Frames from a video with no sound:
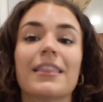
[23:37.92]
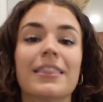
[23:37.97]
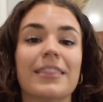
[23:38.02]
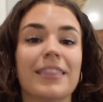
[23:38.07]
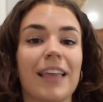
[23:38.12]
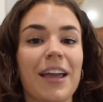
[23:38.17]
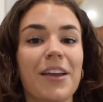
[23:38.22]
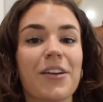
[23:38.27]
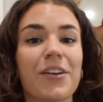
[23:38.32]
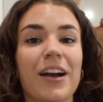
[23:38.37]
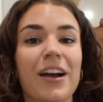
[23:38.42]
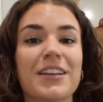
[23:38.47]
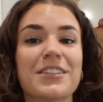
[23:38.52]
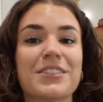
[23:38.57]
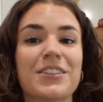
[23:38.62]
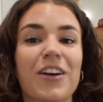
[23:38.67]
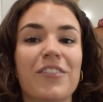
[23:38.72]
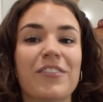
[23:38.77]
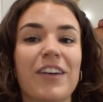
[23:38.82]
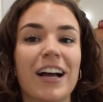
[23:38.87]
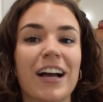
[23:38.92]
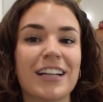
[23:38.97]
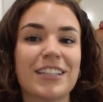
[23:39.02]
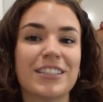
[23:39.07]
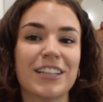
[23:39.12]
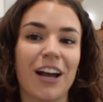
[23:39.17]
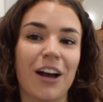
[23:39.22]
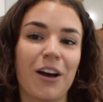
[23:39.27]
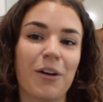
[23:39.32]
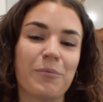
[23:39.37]
Thank you guys so much.
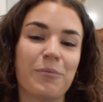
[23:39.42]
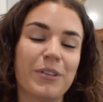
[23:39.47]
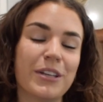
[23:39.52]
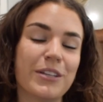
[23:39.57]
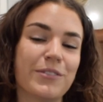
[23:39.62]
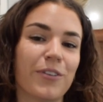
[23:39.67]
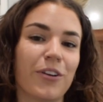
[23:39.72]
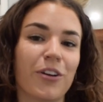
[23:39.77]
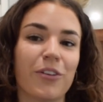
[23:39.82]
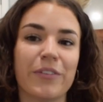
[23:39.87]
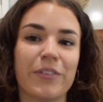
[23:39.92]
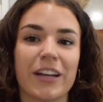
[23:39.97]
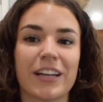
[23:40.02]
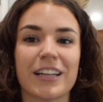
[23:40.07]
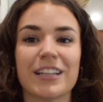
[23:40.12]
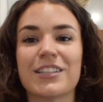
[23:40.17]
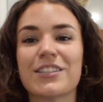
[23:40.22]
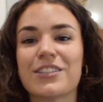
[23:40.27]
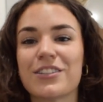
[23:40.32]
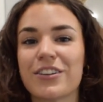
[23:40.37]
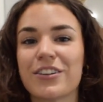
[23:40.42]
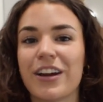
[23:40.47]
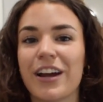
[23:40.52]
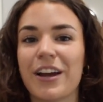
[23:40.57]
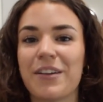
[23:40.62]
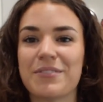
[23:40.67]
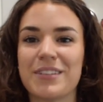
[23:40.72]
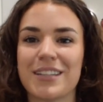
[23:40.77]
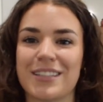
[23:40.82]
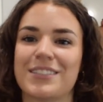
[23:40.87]
Please follow me on
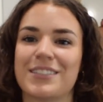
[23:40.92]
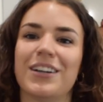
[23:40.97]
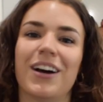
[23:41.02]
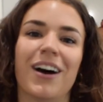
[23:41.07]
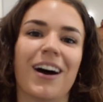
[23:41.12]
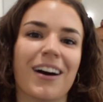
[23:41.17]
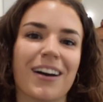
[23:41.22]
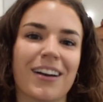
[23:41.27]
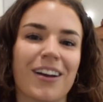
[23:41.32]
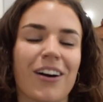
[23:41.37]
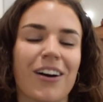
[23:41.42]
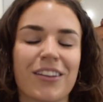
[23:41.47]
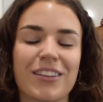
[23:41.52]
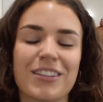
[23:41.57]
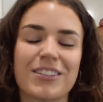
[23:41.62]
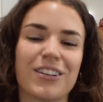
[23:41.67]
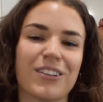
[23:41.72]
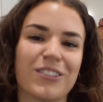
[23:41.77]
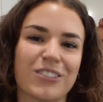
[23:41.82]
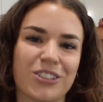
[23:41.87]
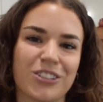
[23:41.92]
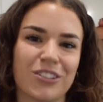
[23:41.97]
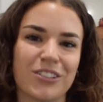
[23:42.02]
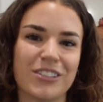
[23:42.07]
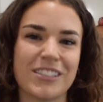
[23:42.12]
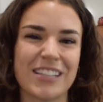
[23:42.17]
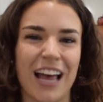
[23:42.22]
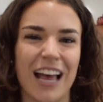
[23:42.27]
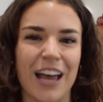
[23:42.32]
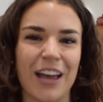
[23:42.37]
Instagram, TikTok, all the
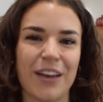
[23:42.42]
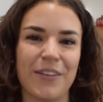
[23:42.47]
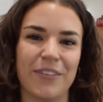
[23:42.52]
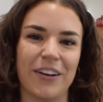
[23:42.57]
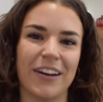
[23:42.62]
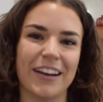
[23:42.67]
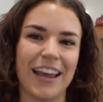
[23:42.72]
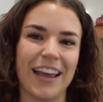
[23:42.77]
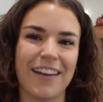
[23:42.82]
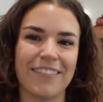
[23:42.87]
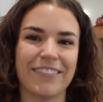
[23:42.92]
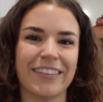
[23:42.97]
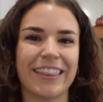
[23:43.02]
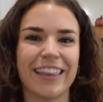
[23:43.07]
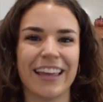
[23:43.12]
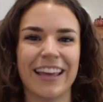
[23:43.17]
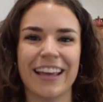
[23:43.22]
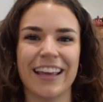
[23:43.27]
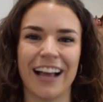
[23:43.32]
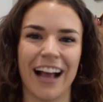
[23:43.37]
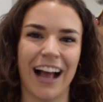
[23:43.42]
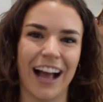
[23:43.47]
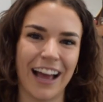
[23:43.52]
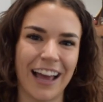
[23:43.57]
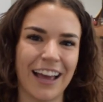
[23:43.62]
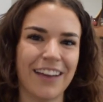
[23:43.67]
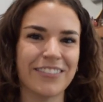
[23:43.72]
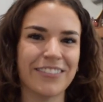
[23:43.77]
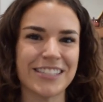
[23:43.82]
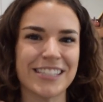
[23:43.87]
socials. I am on everything. I
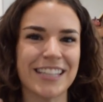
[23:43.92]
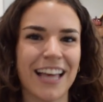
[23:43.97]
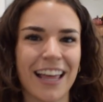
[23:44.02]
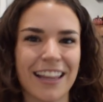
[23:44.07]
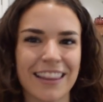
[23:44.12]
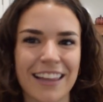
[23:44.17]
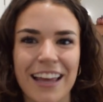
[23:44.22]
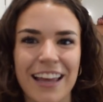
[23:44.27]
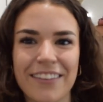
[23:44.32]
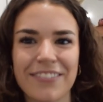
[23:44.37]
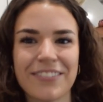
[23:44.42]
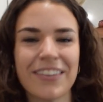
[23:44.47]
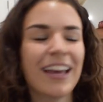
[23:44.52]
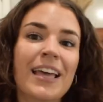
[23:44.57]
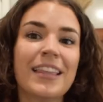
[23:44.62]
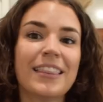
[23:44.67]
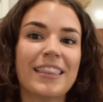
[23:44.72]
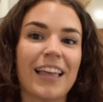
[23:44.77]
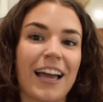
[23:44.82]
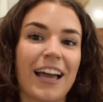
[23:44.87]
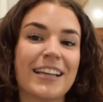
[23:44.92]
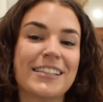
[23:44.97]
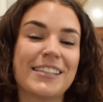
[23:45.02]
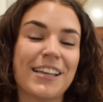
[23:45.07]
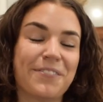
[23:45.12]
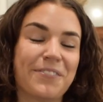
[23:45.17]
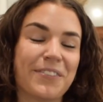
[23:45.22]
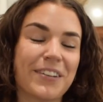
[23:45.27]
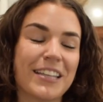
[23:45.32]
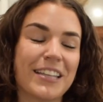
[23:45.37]
have a sad life. That is
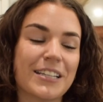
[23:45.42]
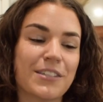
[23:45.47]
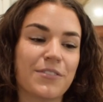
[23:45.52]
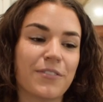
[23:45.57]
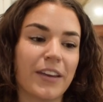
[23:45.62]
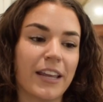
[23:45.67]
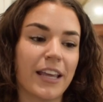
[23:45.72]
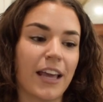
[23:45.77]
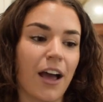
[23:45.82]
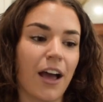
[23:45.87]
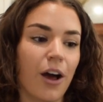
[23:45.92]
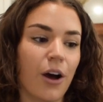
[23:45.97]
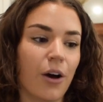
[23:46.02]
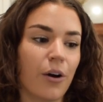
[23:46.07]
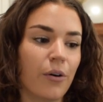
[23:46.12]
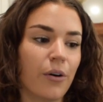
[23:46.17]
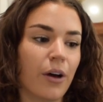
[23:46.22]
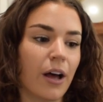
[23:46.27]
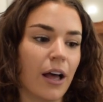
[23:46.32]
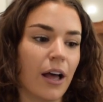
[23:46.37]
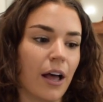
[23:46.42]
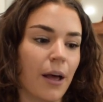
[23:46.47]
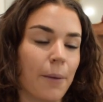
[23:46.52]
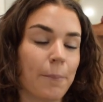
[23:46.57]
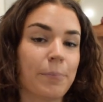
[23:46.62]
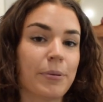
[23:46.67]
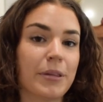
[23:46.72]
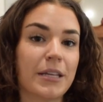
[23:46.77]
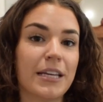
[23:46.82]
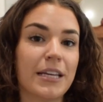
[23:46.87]
it for this video.
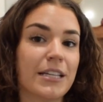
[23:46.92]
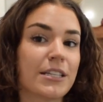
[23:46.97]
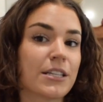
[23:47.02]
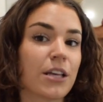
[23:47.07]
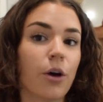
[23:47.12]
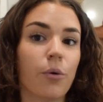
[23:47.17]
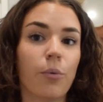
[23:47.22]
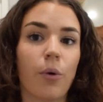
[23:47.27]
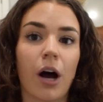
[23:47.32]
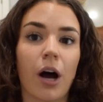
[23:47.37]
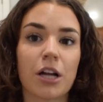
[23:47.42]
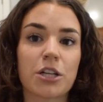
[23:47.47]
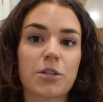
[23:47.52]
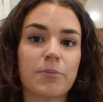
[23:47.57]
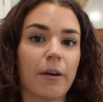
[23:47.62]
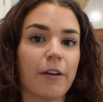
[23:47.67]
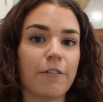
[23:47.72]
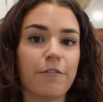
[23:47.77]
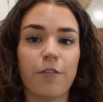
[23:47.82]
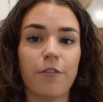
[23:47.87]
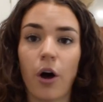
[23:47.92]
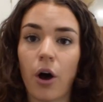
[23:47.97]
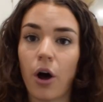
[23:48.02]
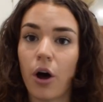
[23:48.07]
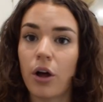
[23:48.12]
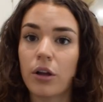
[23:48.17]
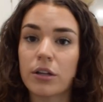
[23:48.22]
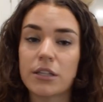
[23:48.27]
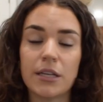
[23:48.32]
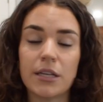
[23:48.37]
Please go watch my
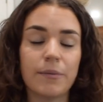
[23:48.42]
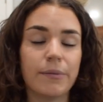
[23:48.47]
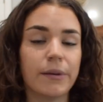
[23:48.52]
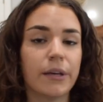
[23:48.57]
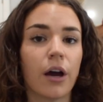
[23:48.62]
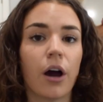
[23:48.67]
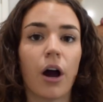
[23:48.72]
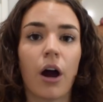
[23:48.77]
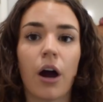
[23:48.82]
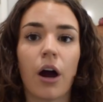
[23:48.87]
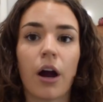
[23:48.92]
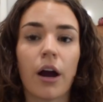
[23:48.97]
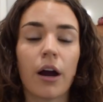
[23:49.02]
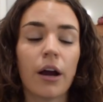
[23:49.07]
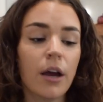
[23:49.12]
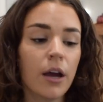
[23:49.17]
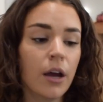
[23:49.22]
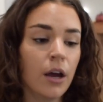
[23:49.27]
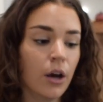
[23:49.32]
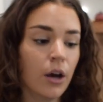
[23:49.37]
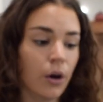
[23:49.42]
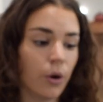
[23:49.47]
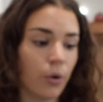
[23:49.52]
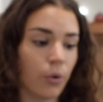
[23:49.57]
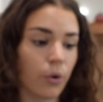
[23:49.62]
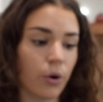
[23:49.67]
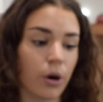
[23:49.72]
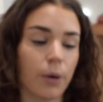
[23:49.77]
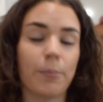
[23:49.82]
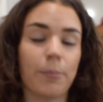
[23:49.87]
fall TBR
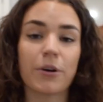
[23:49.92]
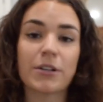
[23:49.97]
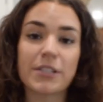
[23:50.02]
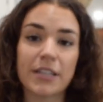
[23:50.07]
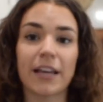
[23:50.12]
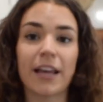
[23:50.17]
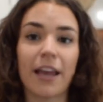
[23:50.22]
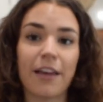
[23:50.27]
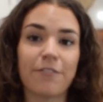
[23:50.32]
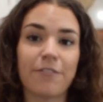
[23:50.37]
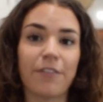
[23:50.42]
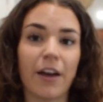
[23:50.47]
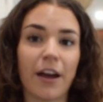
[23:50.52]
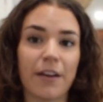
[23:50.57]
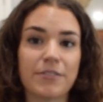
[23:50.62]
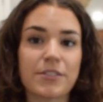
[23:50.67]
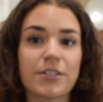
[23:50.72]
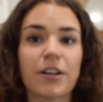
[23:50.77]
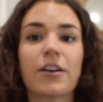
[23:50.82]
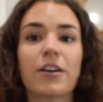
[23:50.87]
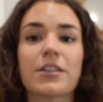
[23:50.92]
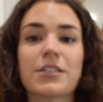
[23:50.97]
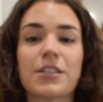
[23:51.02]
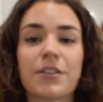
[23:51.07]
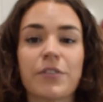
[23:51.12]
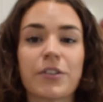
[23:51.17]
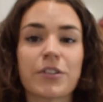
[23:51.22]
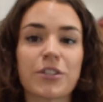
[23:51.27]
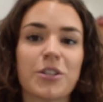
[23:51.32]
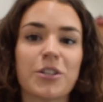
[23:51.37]
or books I gave 5 stars
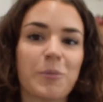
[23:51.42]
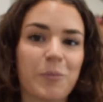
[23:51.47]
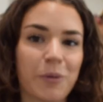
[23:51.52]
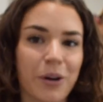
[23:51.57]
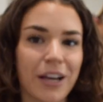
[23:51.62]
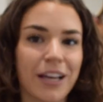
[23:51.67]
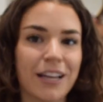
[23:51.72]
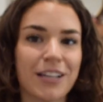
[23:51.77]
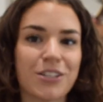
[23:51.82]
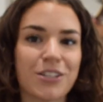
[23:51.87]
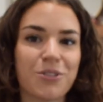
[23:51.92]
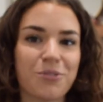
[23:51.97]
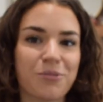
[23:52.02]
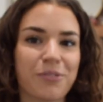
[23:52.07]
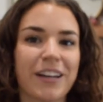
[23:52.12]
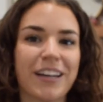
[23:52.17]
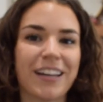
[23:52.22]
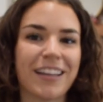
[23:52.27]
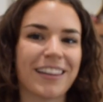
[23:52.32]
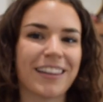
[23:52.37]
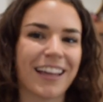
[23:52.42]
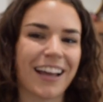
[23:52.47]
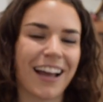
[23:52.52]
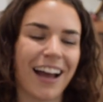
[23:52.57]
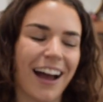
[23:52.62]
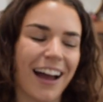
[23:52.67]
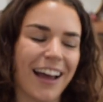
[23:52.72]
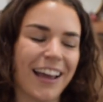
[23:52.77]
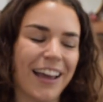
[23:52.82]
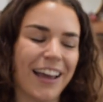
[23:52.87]
if you're super into reading like
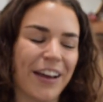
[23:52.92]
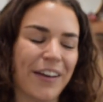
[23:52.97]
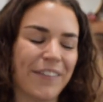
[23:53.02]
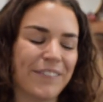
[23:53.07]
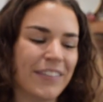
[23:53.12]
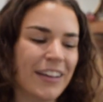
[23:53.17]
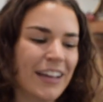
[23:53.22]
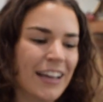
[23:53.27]
I am.